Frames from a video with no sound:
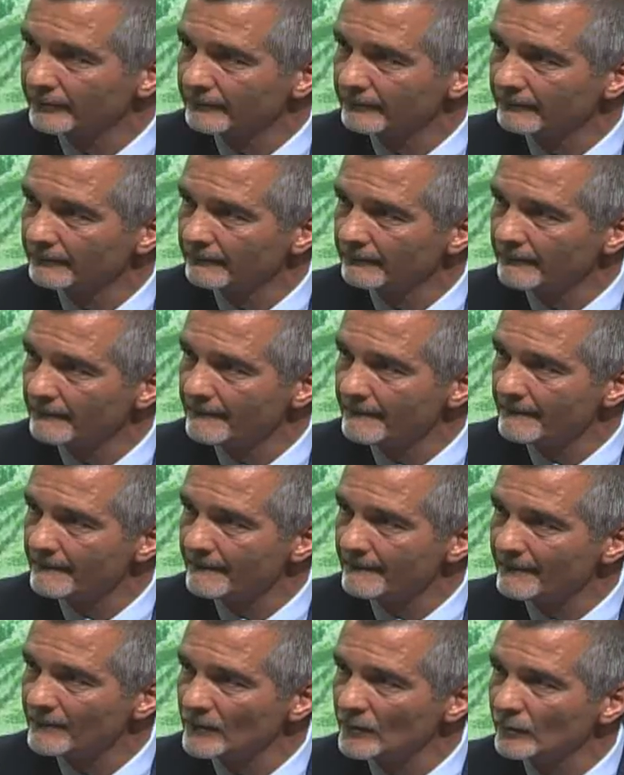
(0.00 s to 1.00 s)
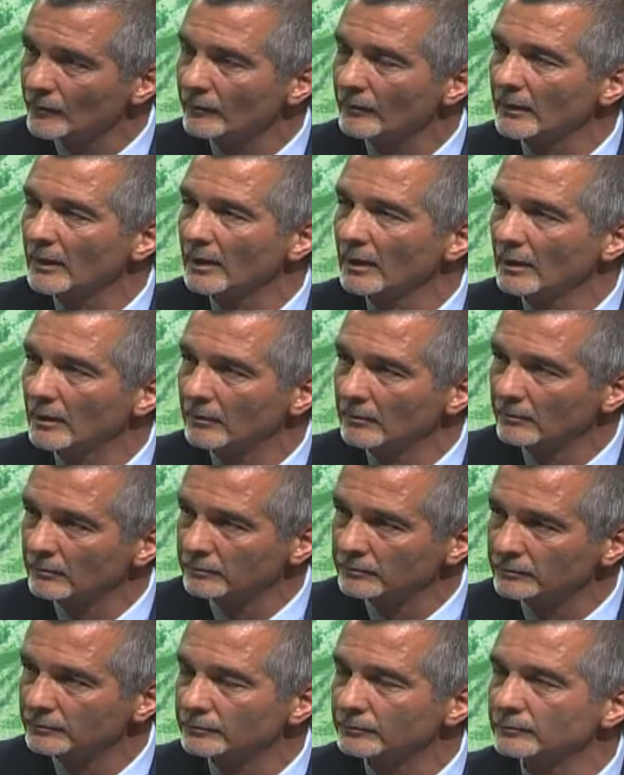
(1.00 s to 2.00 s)
for when to take people to the
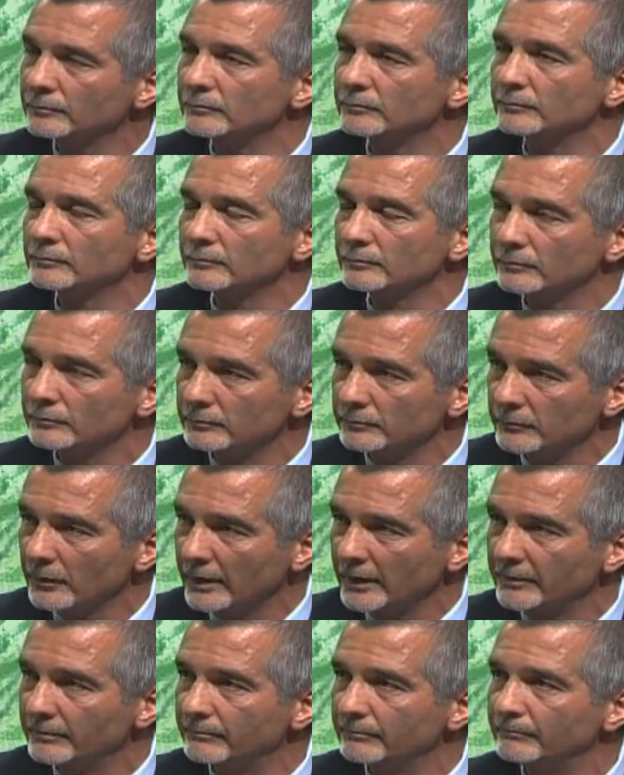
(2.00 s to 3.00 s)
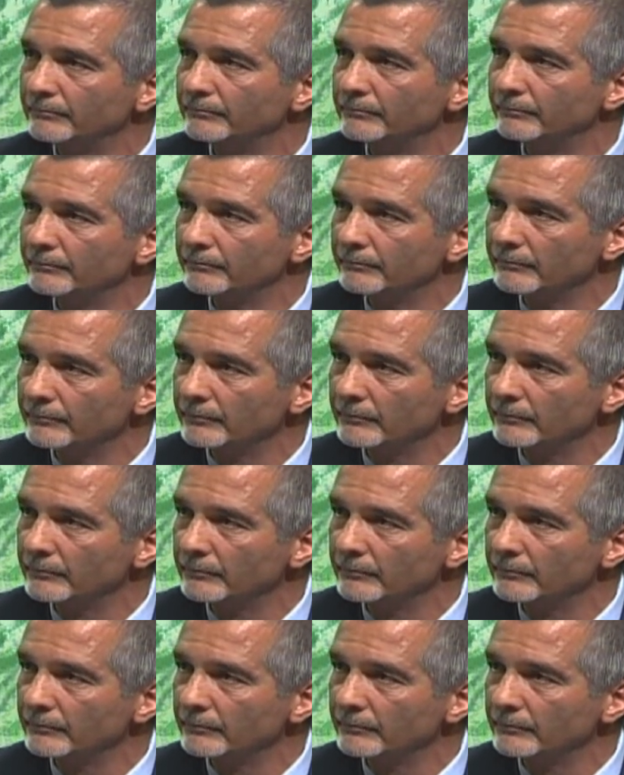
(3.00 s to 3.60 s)
emergency room. What about